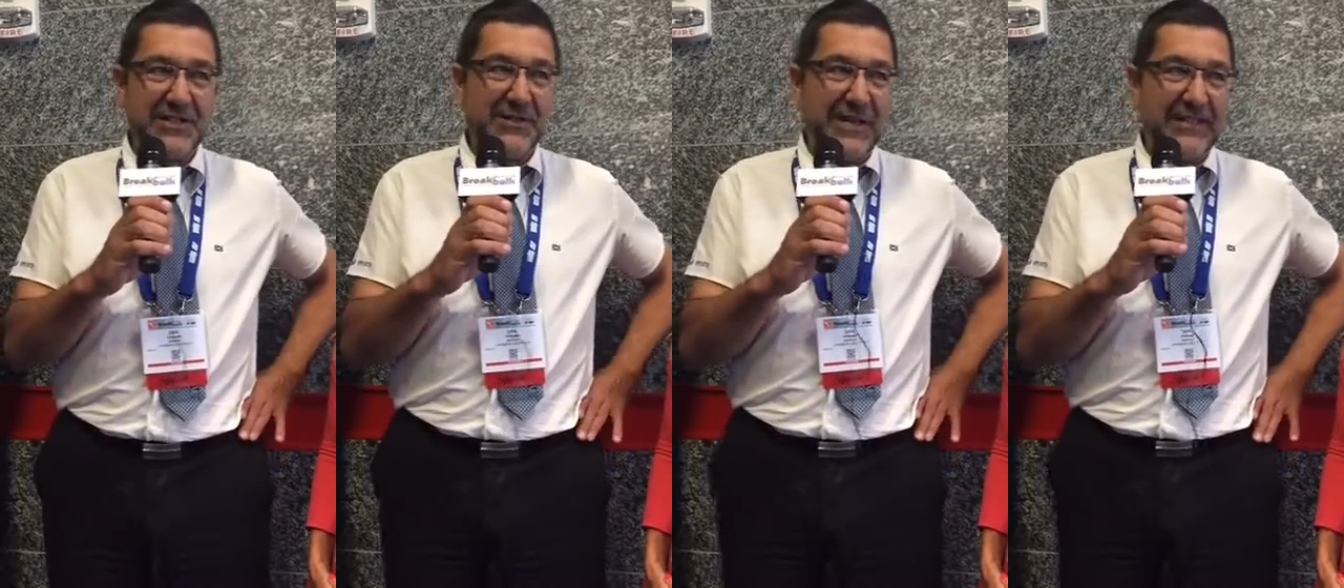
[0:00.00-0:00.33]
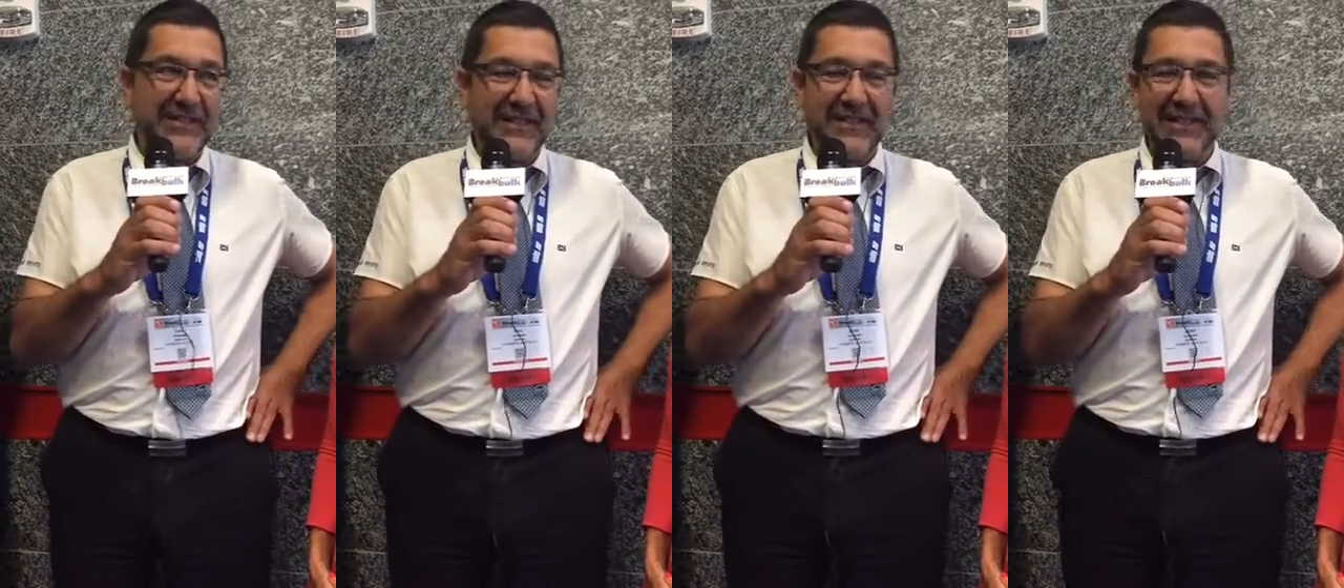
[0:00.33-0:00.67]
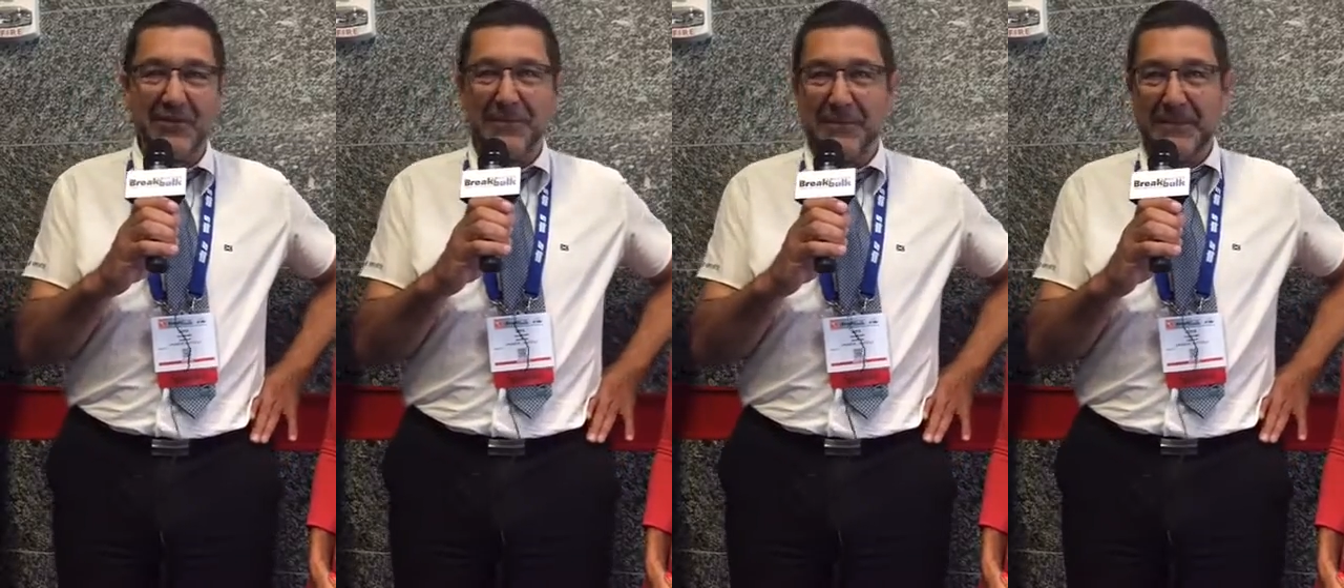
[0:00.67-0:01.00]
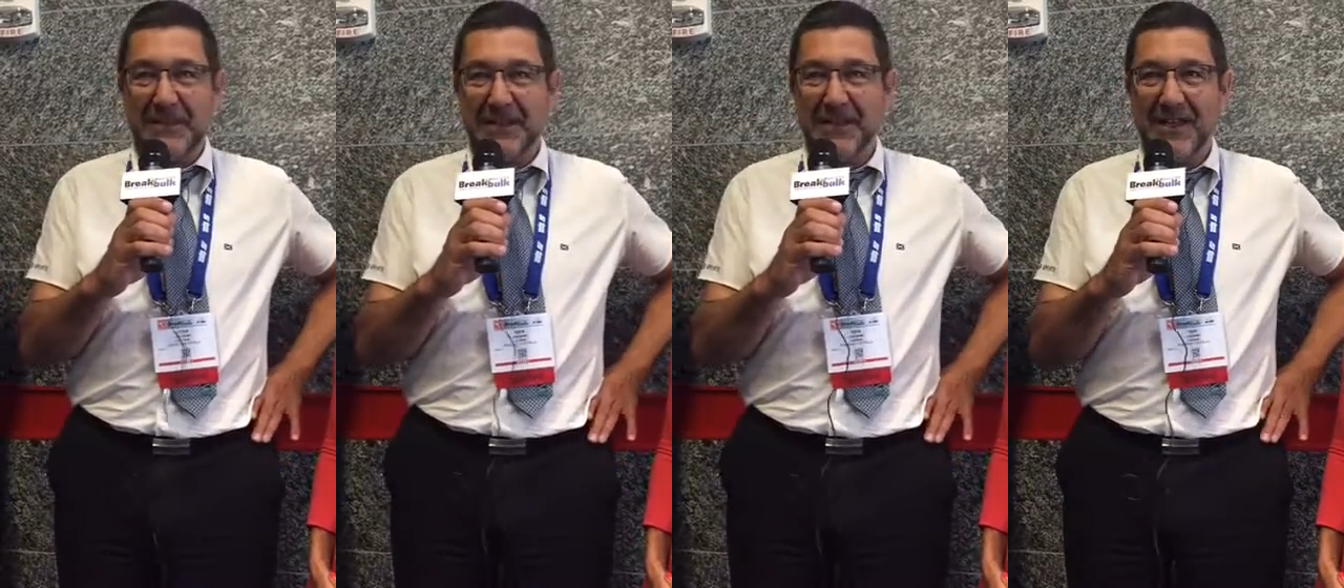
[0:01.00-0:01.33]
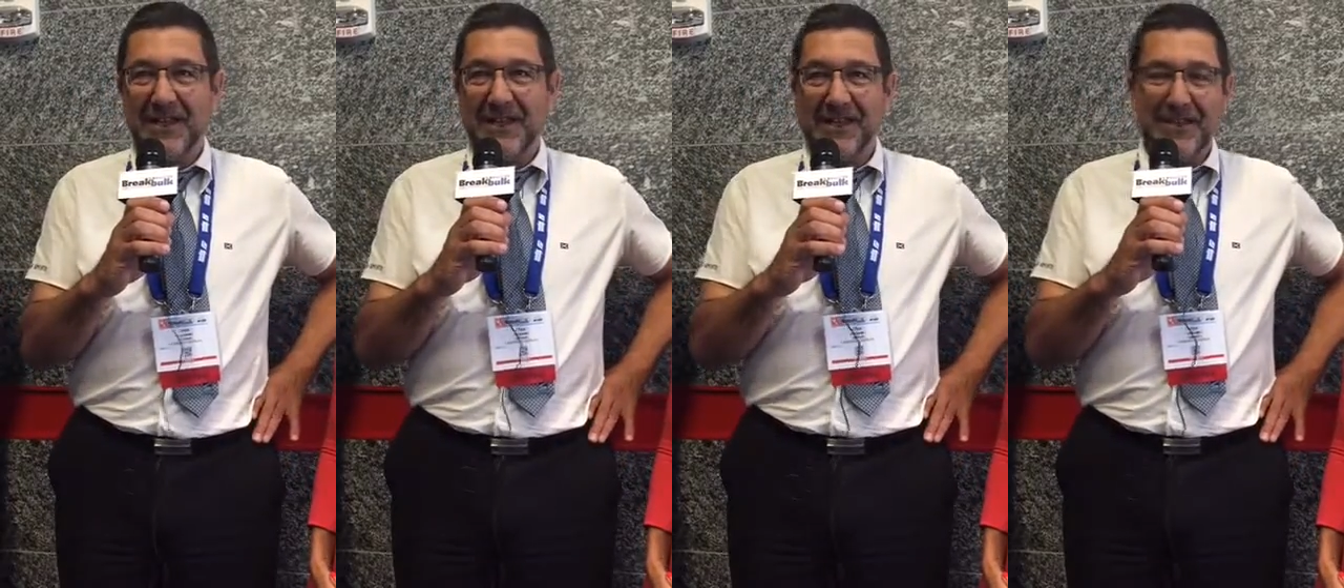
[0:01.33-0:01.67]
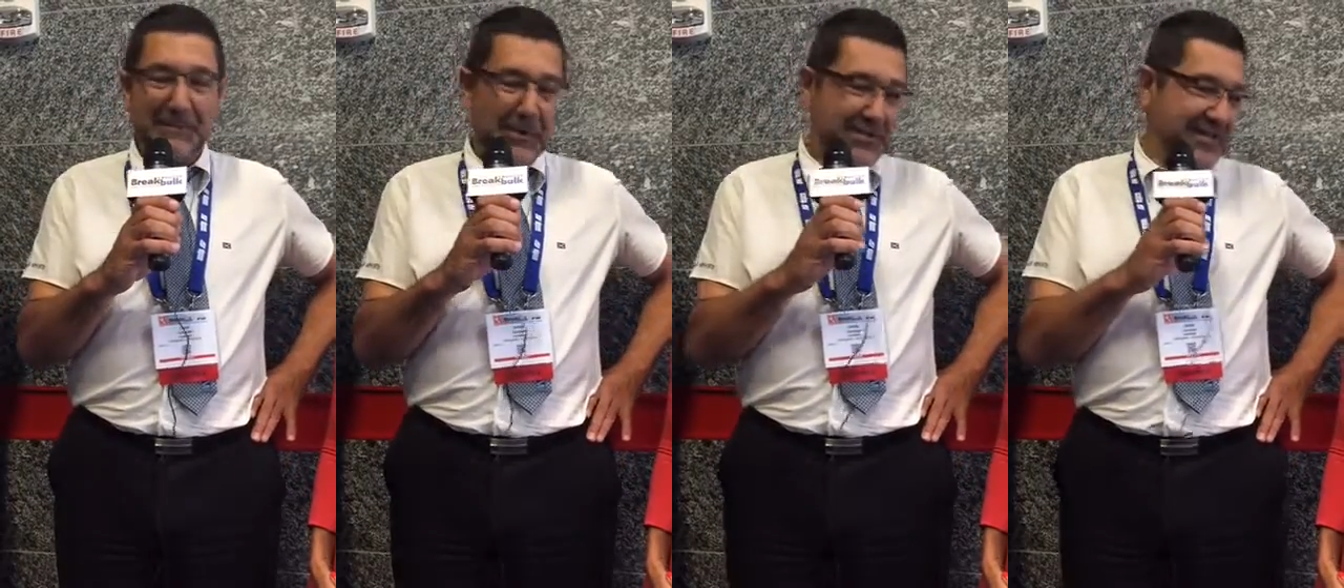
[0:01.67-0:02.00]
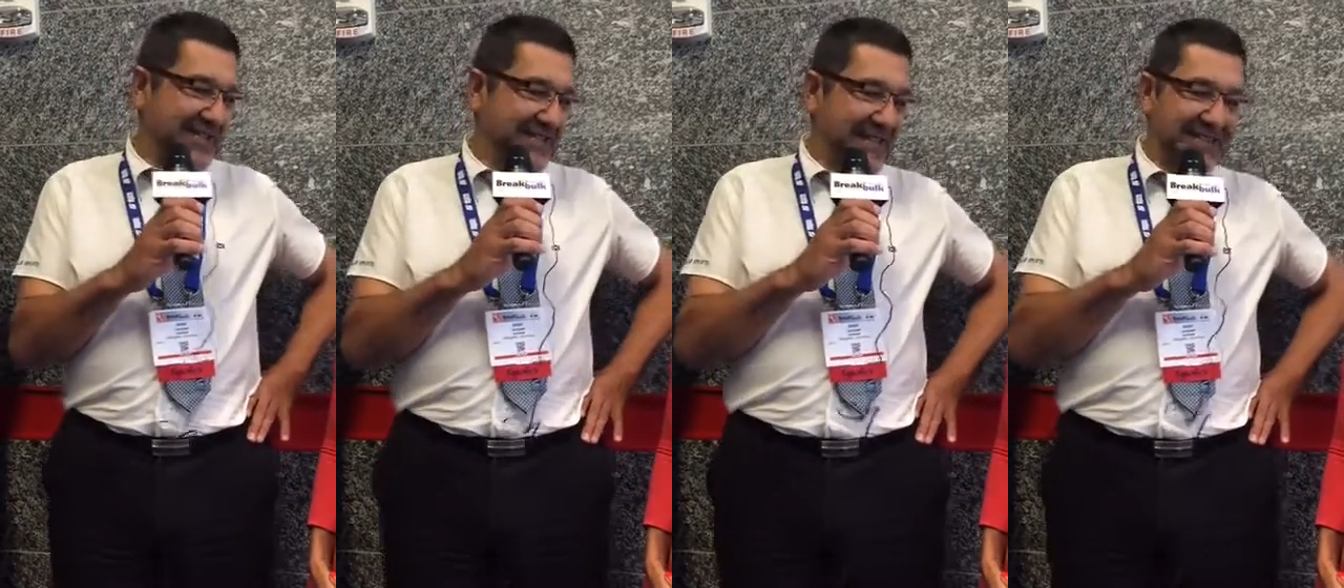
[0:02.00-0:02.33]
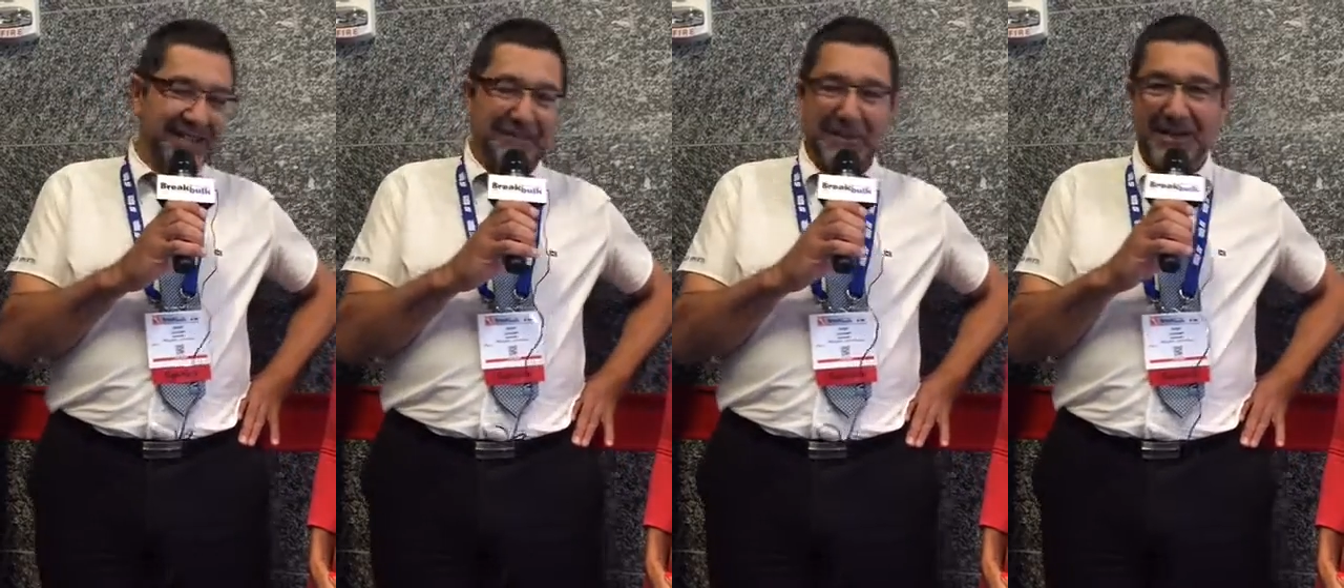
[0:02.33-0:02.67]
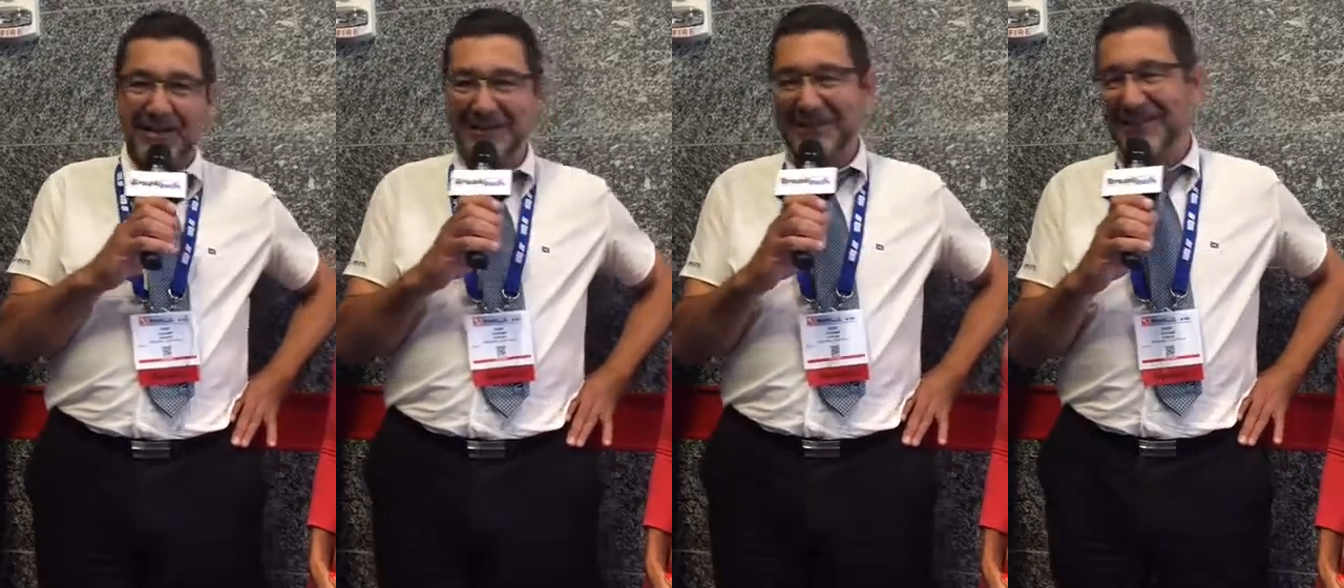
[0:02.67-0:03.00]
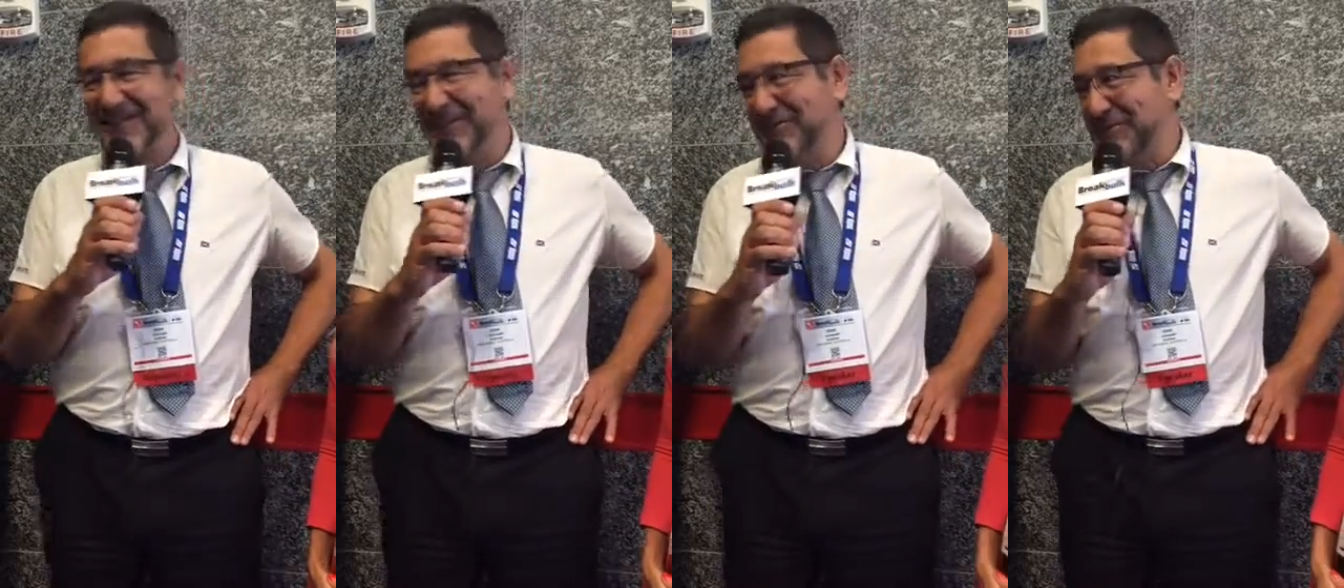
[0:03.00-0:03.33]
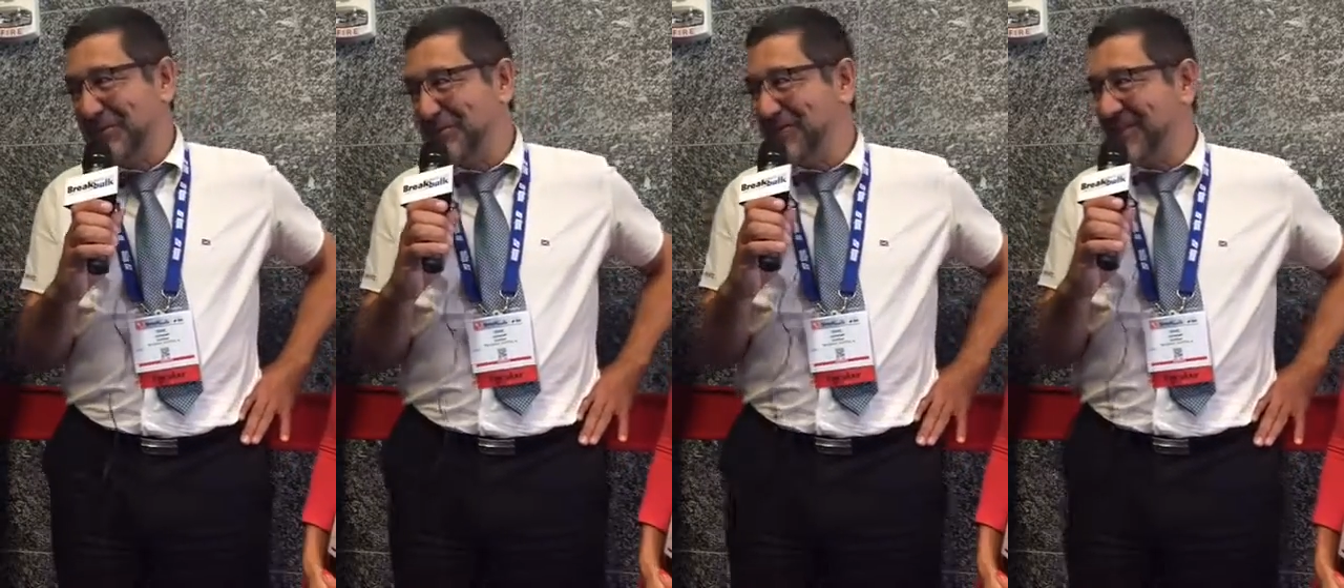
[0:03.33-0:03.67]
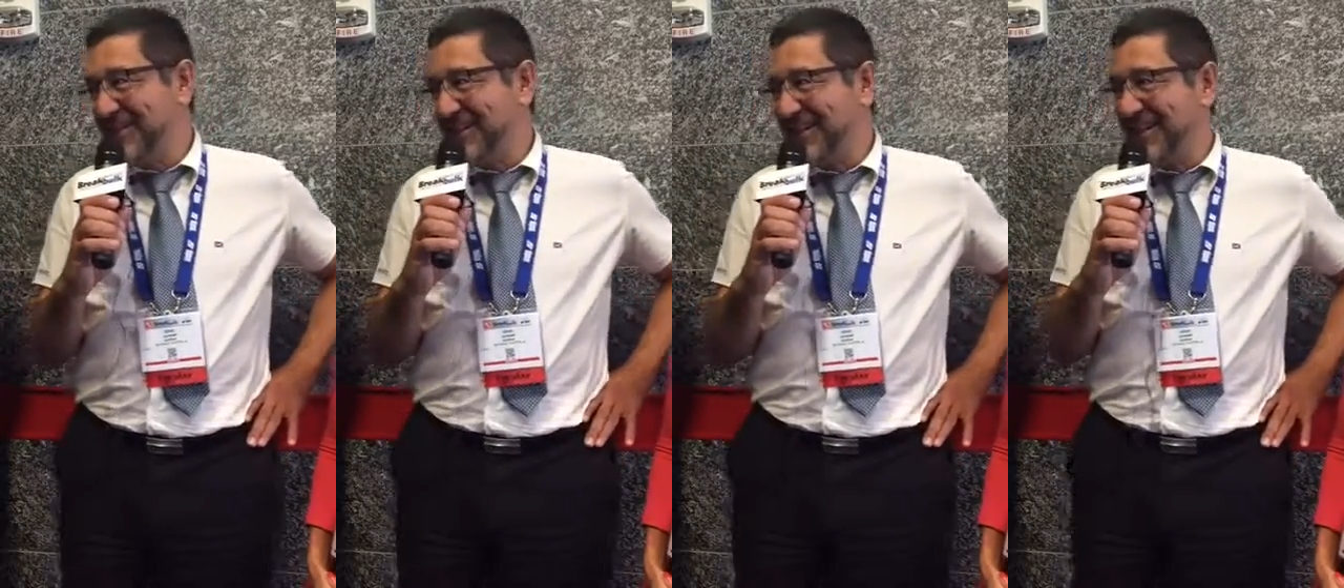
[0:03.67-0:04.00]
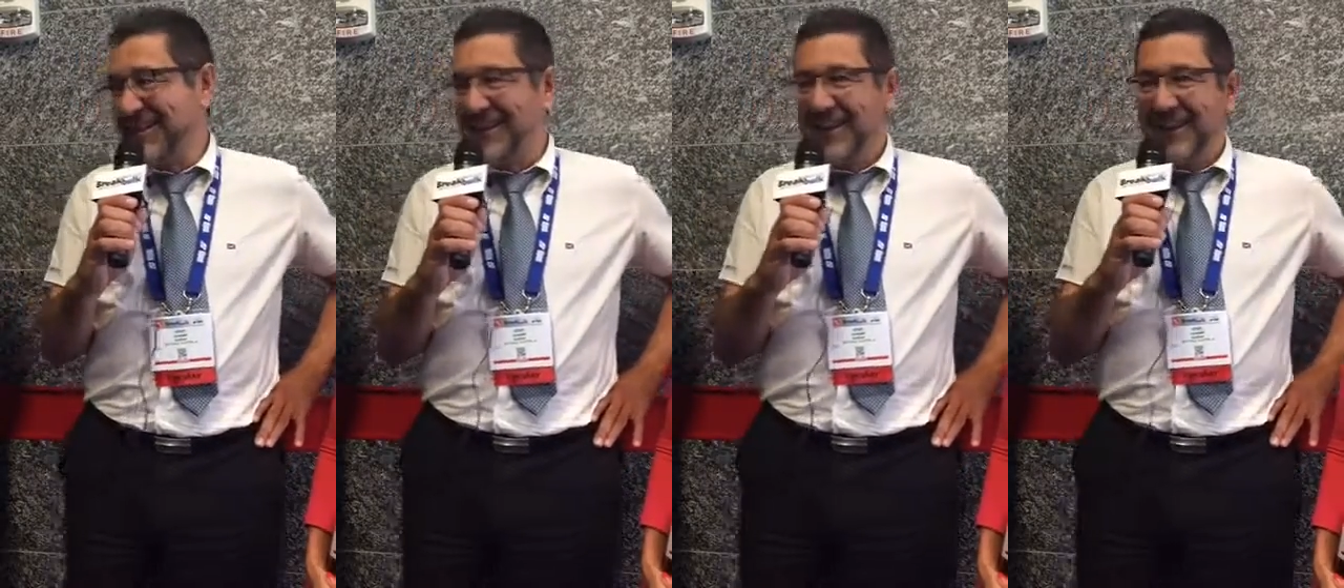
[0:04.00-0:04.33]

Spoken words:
So I think that will be the most exciting part, with a lot of movies and